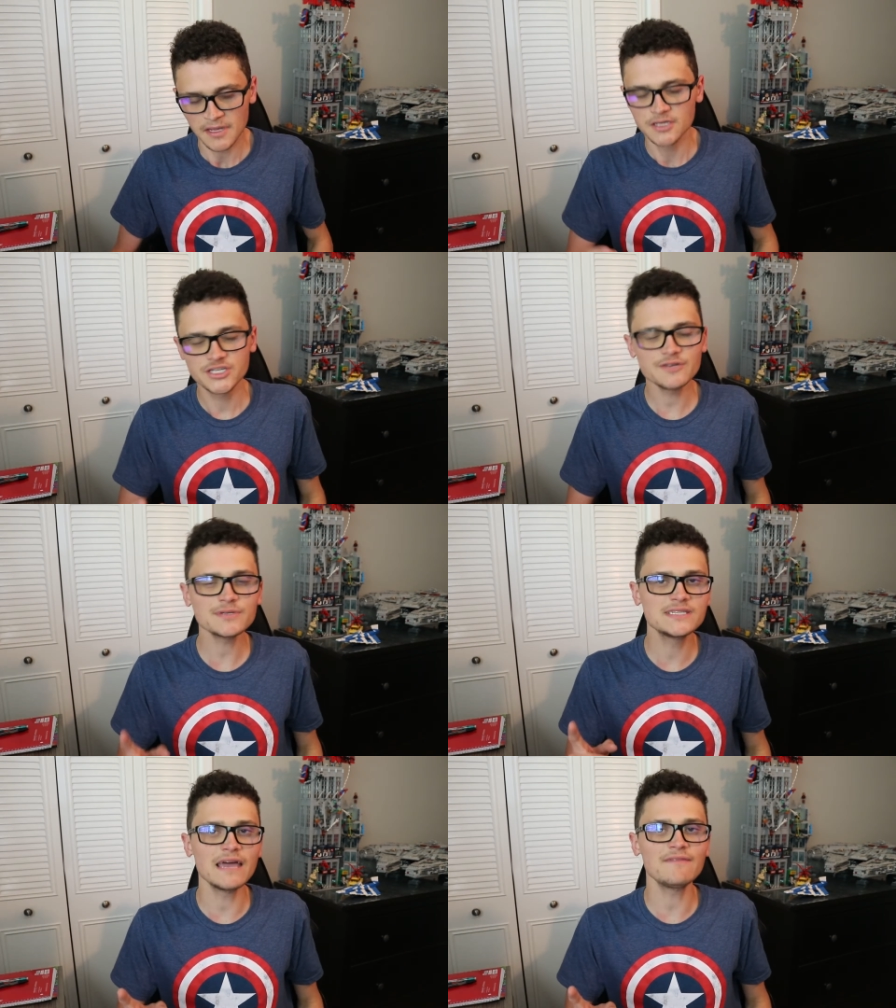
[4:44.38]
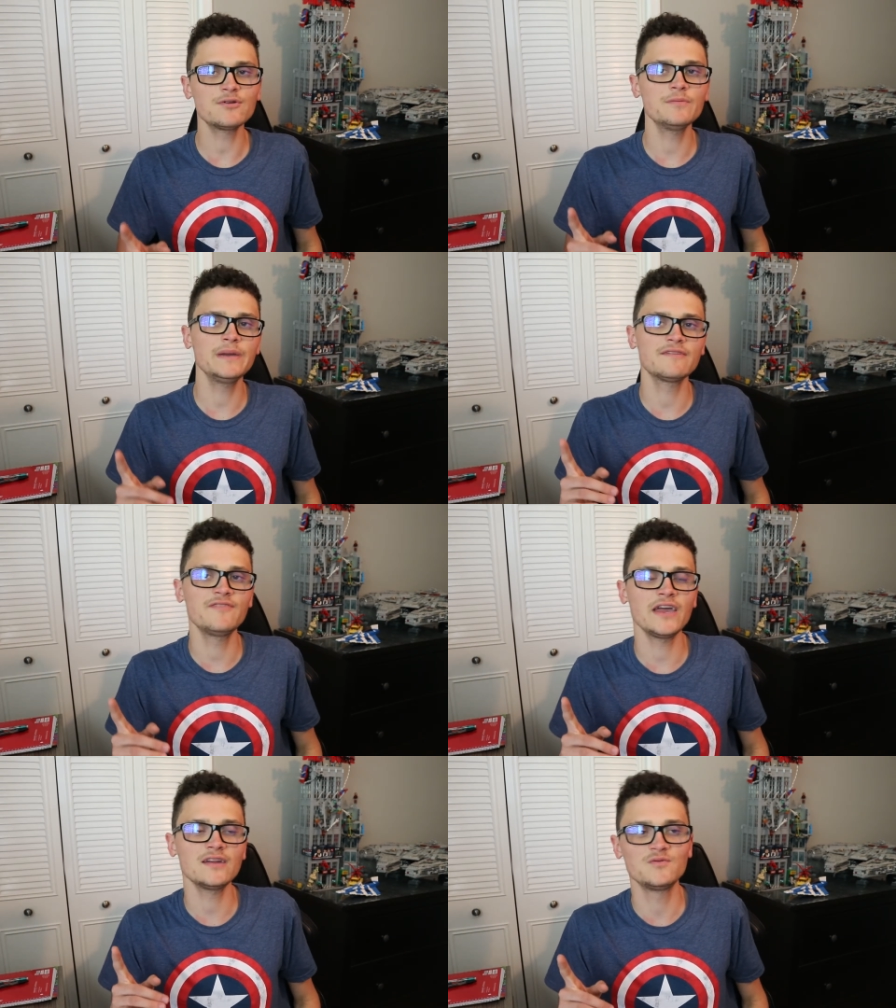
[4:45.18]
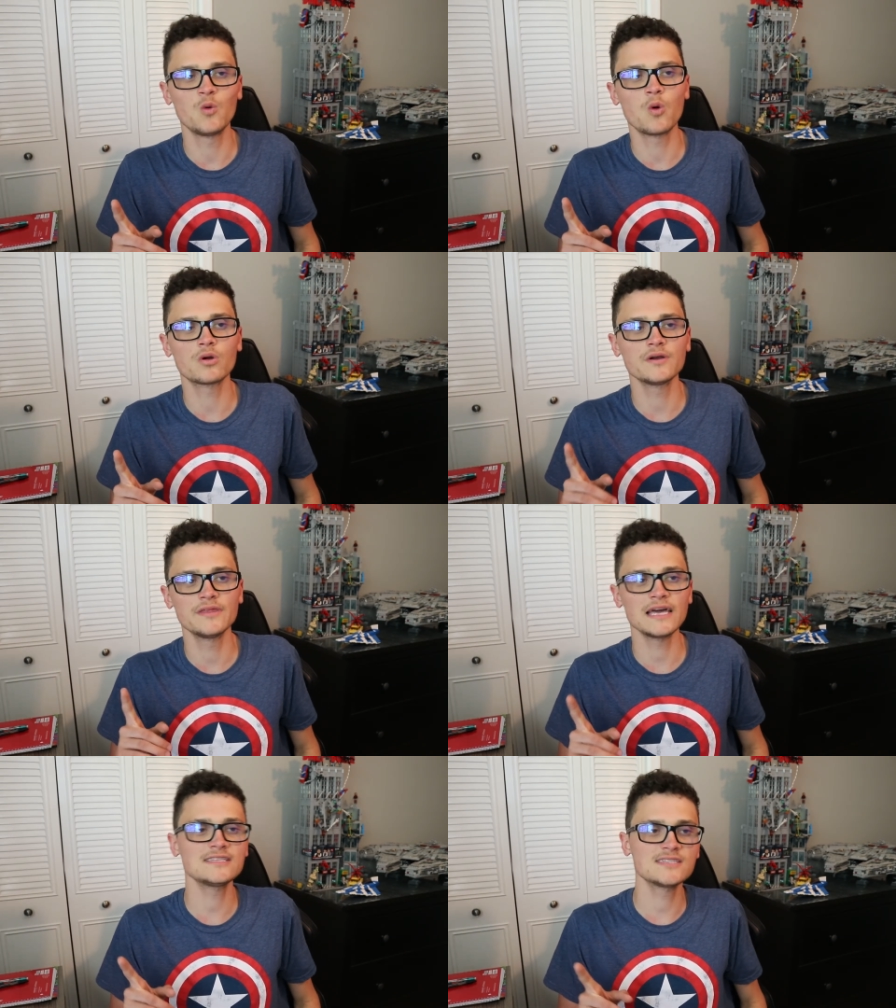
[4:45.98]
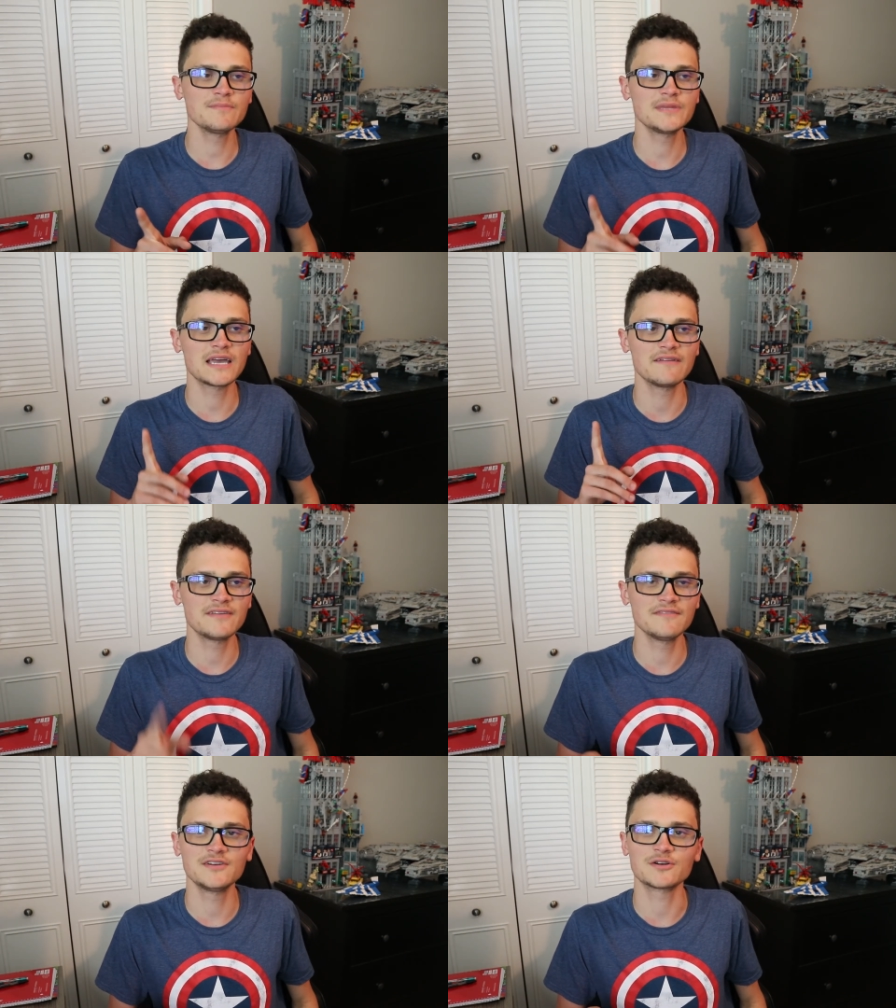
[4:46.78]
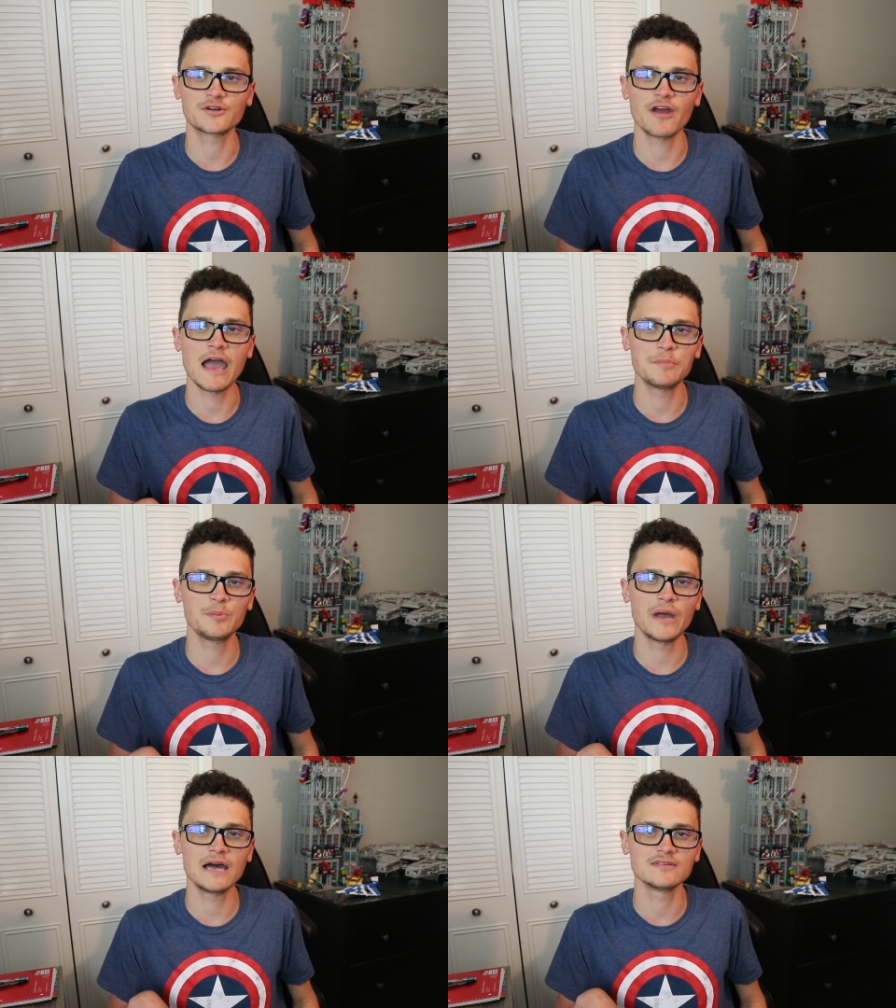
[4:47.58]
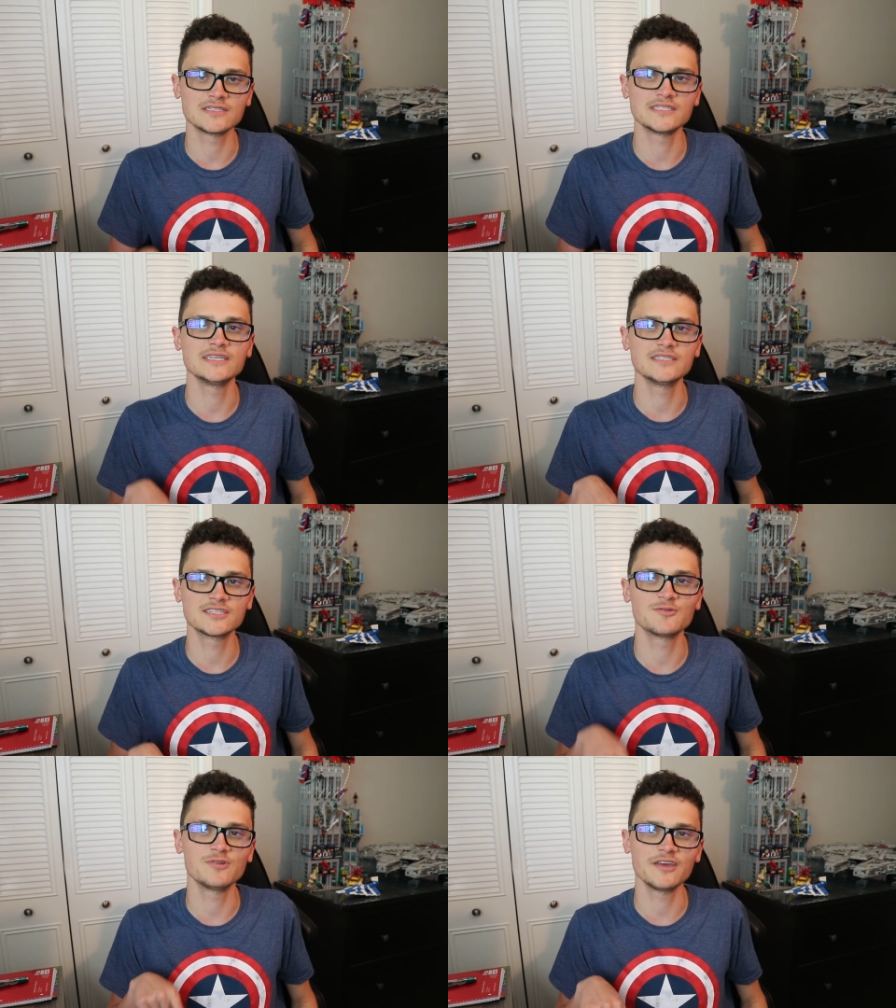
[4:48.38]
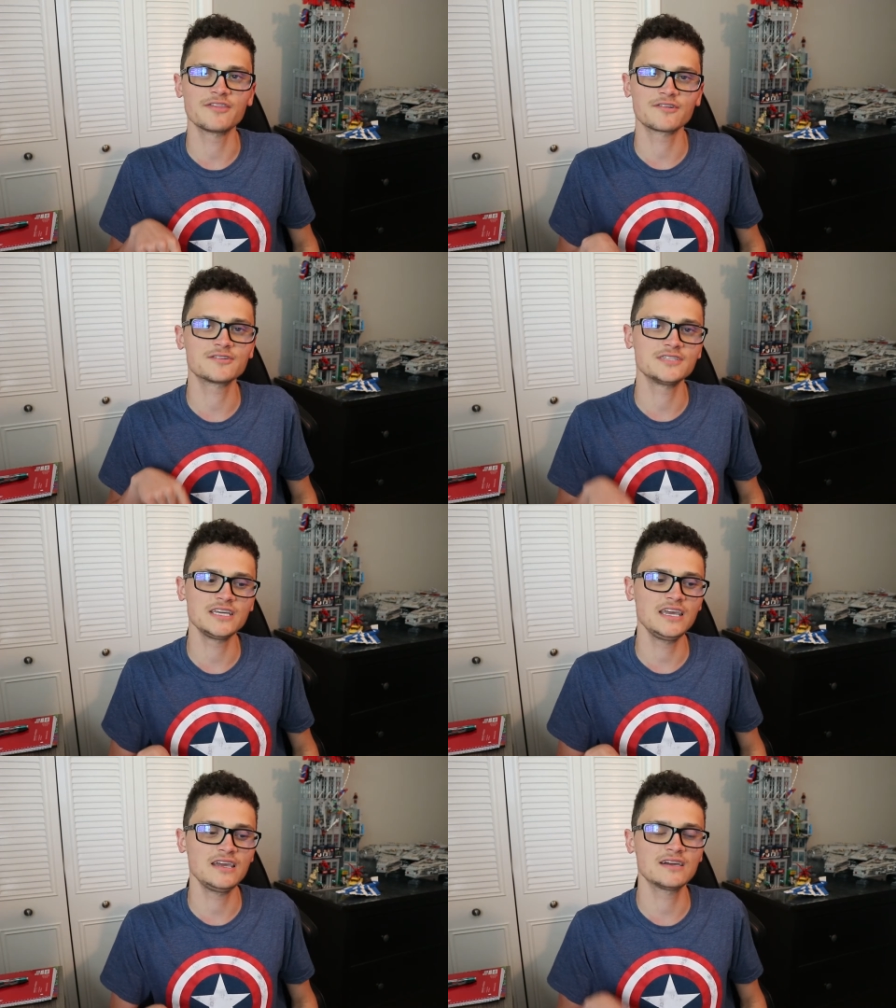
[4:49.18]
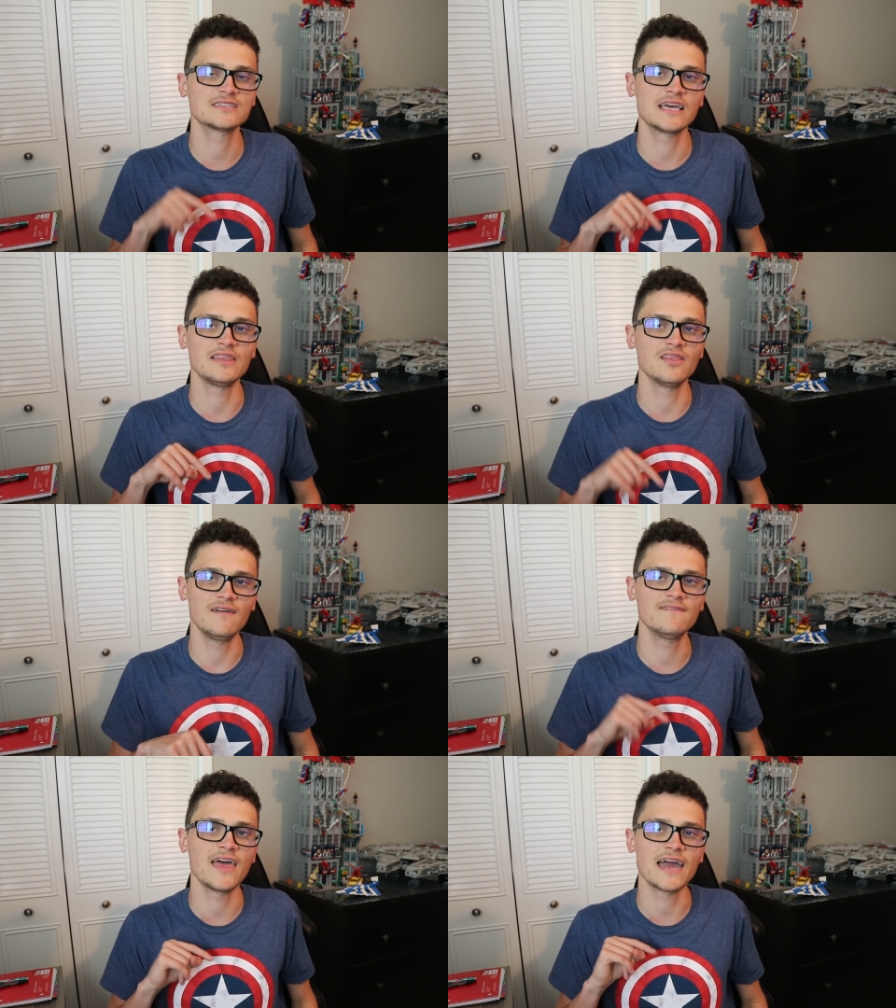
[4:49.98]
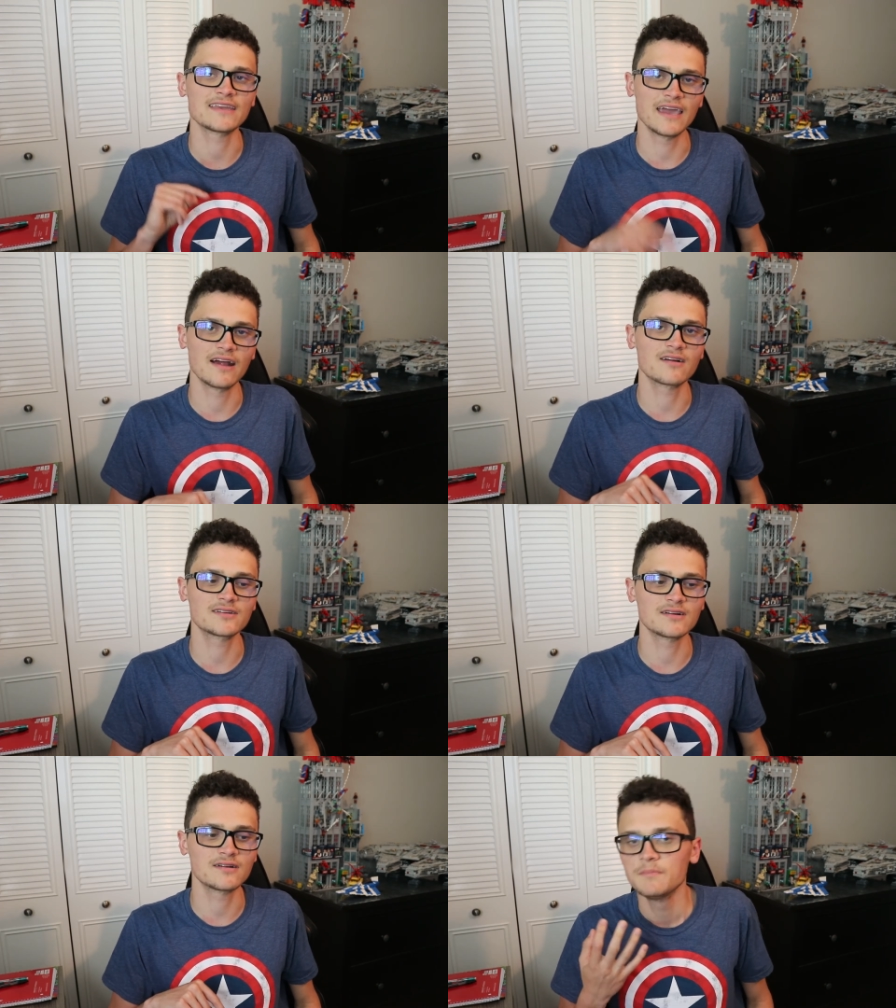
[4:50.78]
She was never a big fan of Ward, and that's something I've given her crap about since 2013, because I love that character.